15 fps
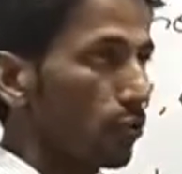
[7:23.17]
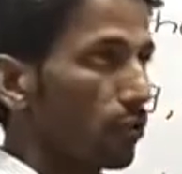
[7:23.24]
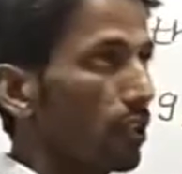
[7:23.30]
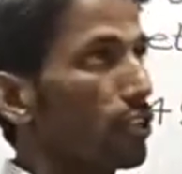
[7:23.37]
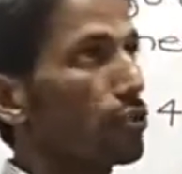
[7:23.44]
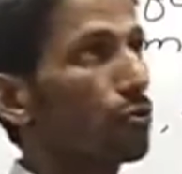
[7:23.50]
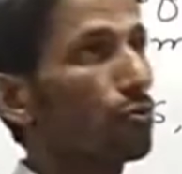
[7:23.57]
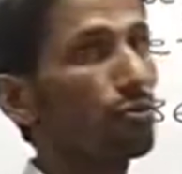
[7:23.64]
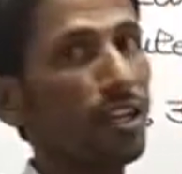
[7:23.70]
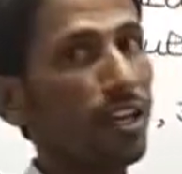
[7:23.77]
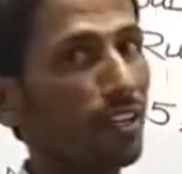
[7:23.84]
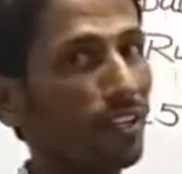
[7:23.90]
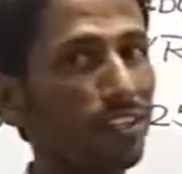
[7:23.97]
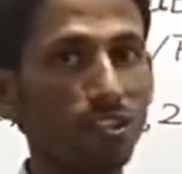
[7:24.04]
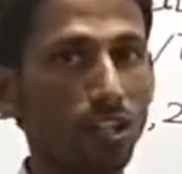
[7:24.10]
You can choose
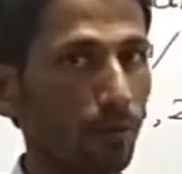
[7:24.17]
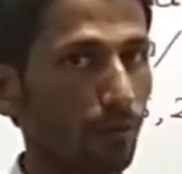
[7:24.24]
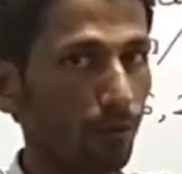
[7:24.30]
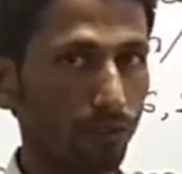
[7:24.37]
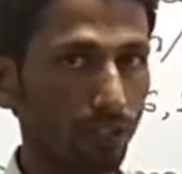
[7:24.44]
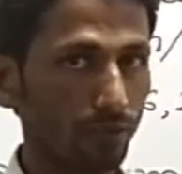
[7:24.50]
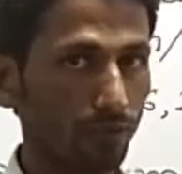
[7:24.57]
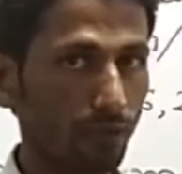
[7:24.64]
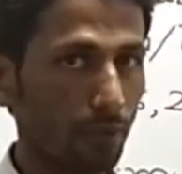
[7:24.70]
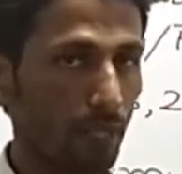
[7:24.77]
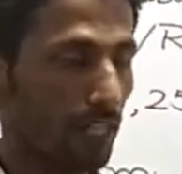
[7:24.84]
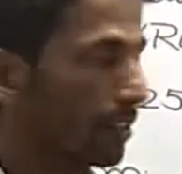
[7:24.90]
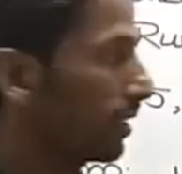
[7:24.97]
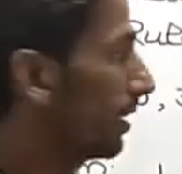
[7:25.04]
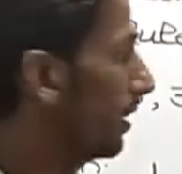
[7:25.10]
any type of alphabet.